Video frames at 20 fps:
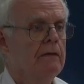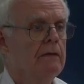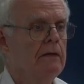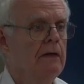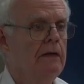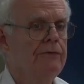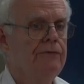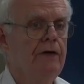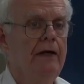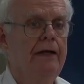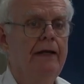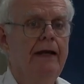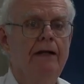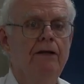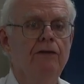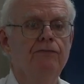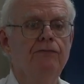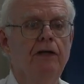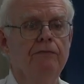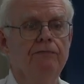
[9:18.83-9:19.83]
I'll tell you,
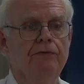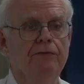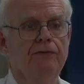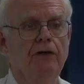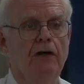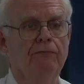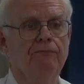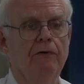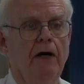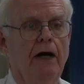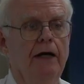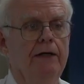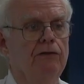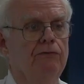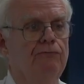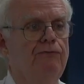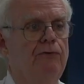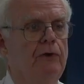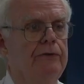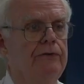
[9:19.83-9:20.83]
that is even tougher. I
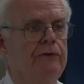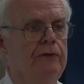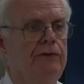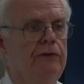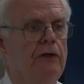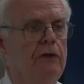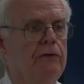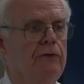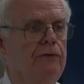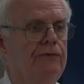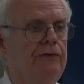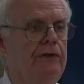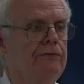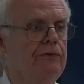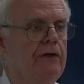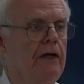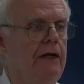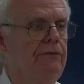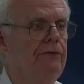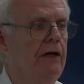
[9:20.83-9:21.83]
just fought in the jungles. These
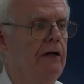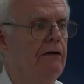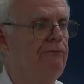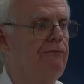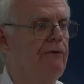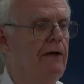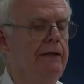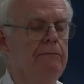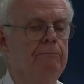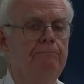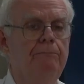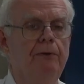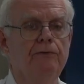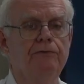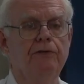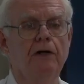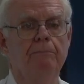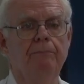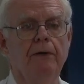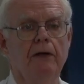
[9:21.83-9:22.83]
guys had to fight in
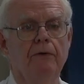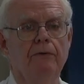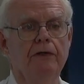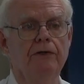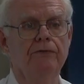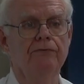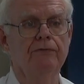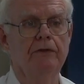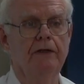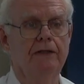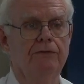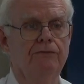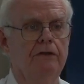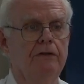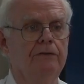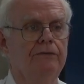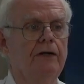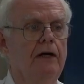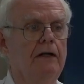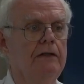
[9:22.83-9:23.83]
built-up areas, and that's an
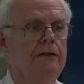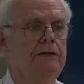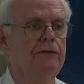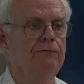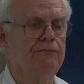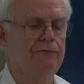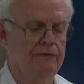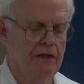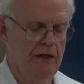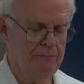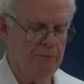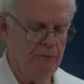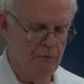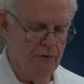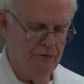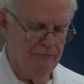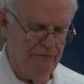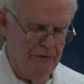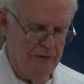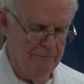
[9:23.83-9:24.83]
entirely different type of
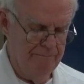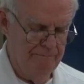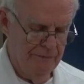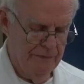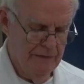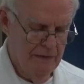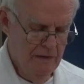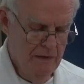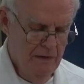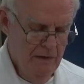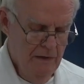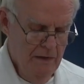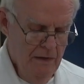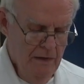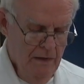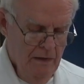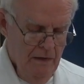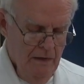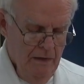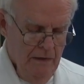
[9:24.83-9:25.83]
warfare.
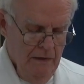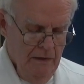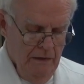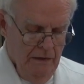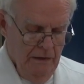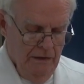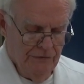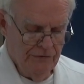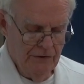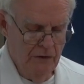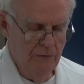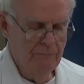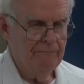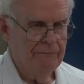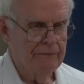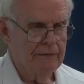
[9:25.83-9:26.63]
So